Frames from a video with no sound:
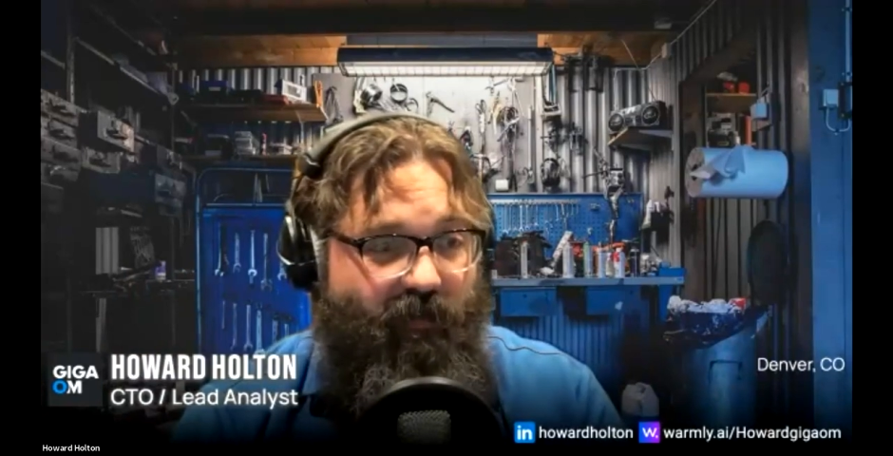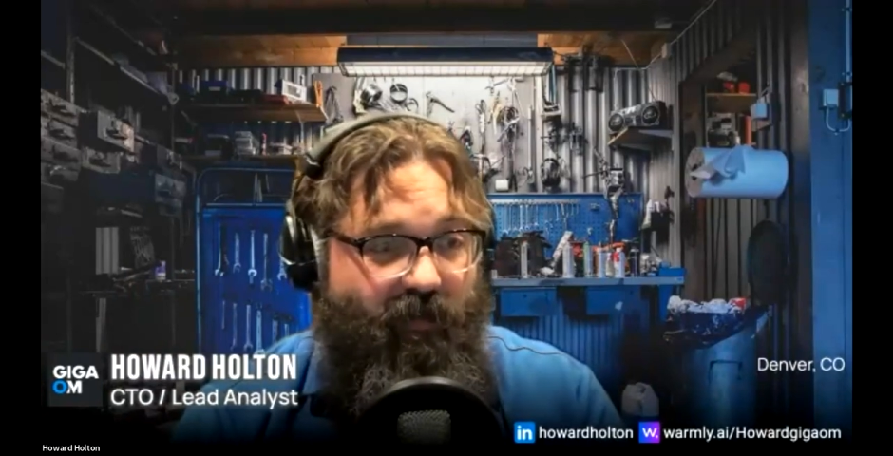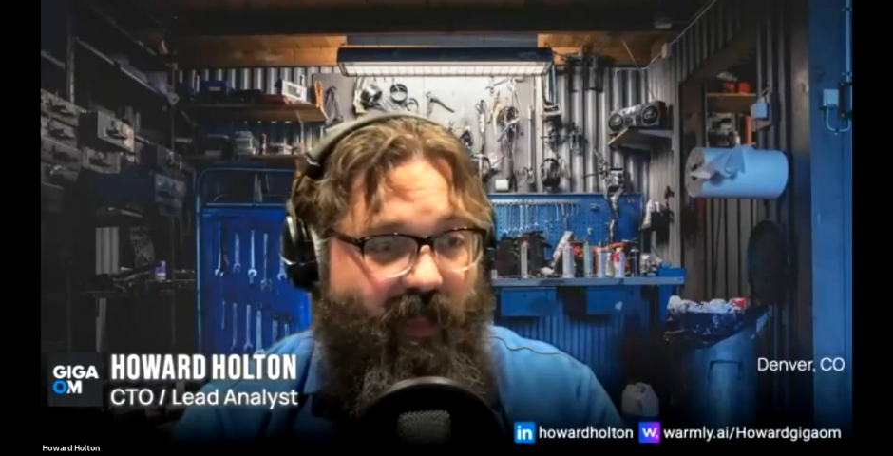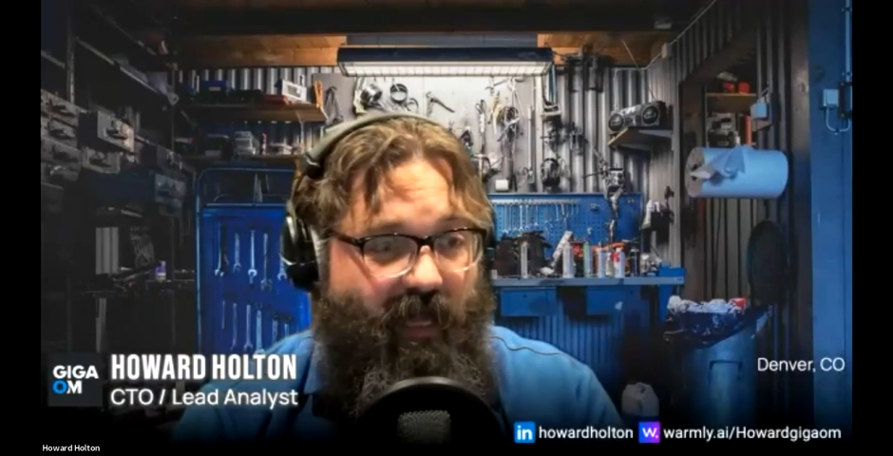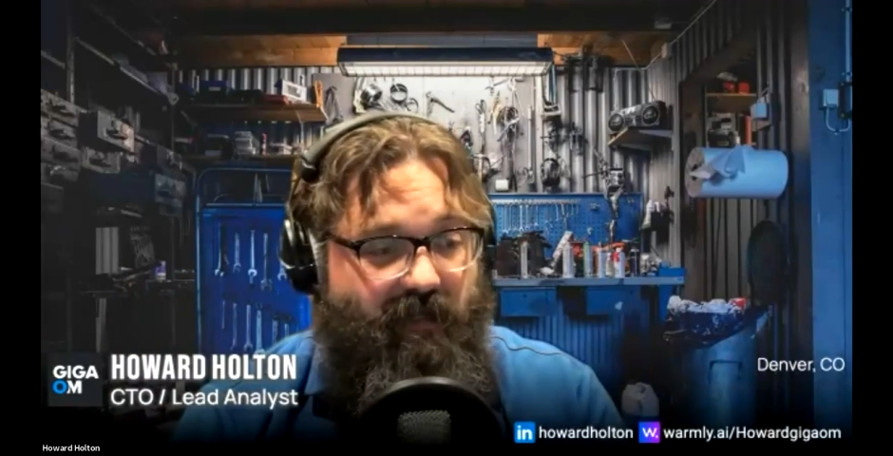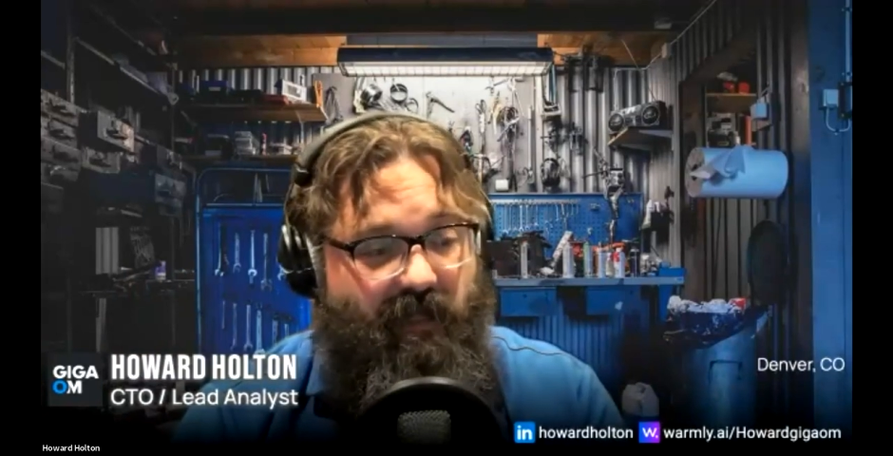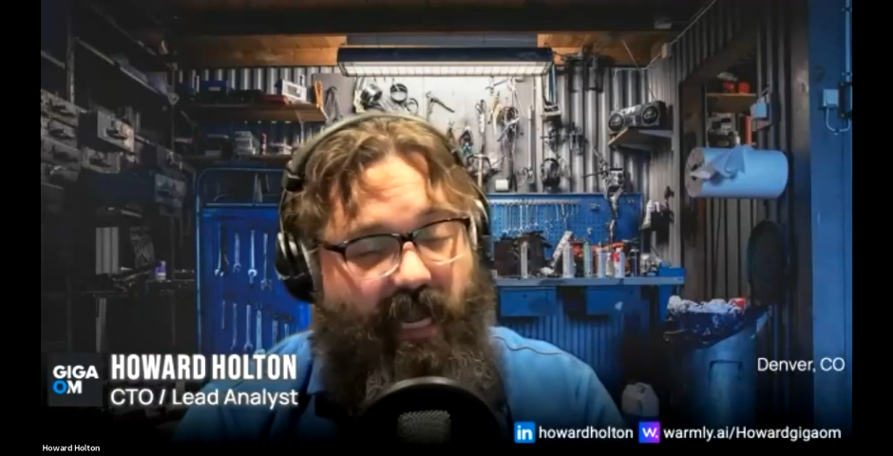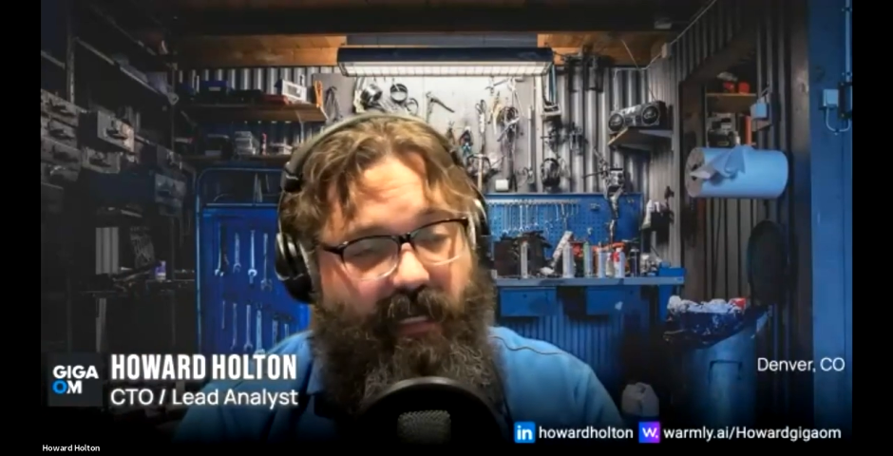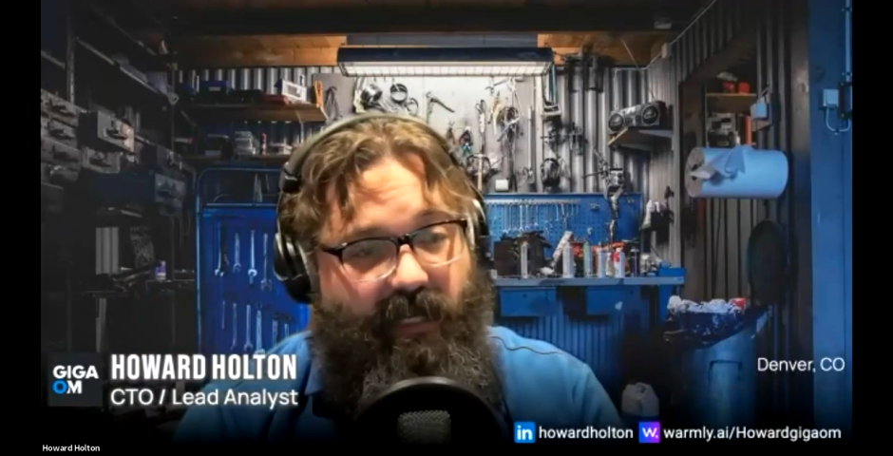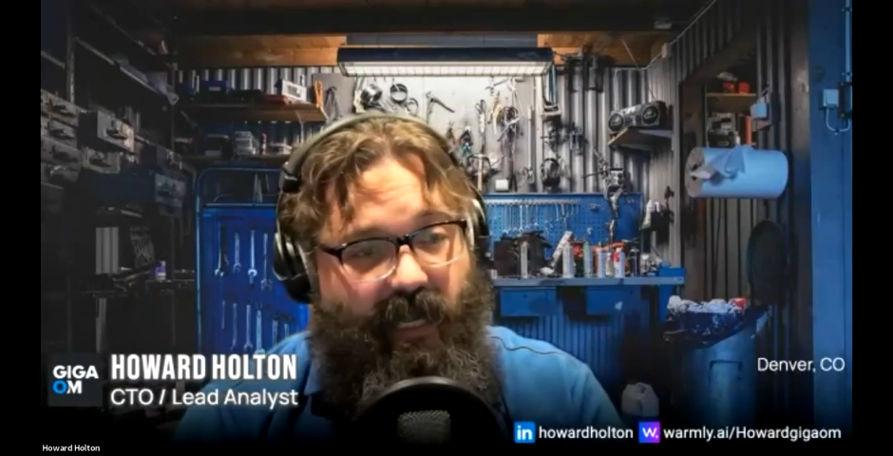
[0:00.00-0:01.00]
for the last
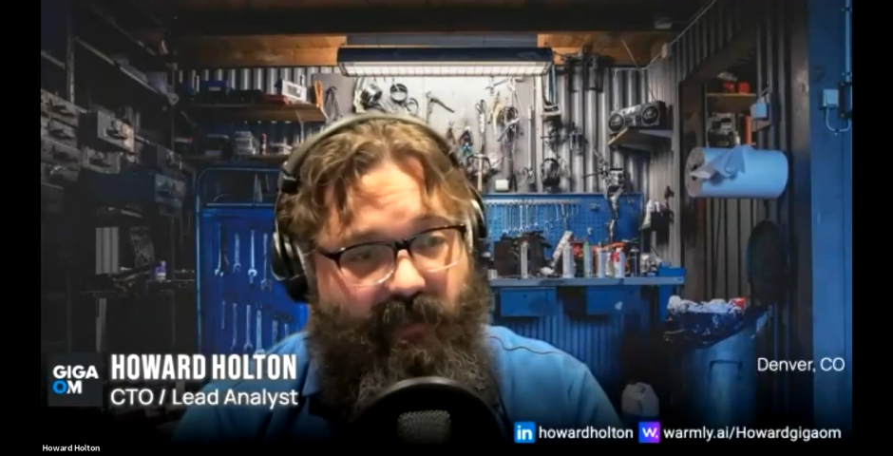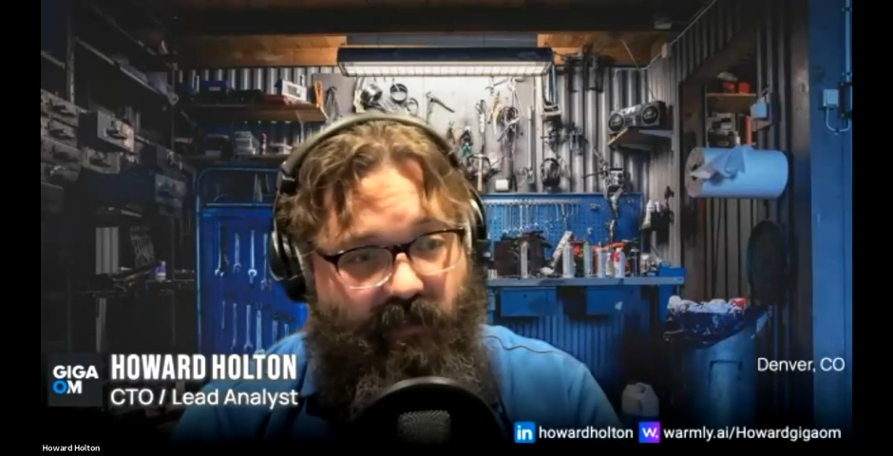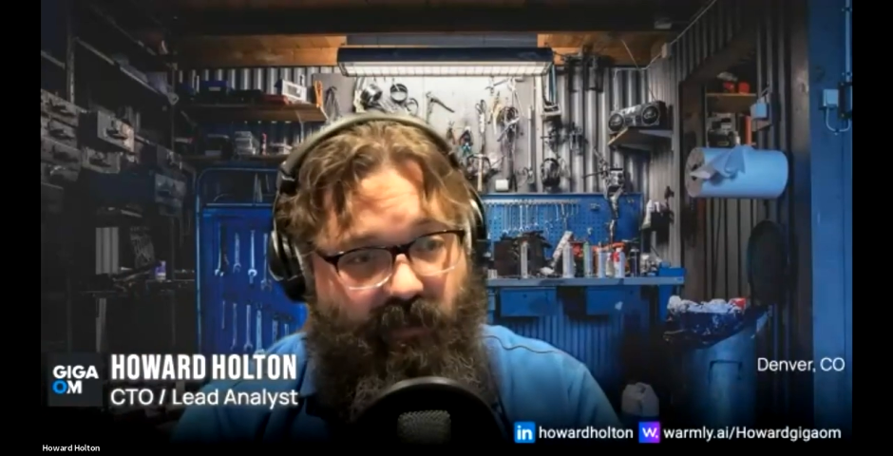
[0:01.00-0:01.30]
90 days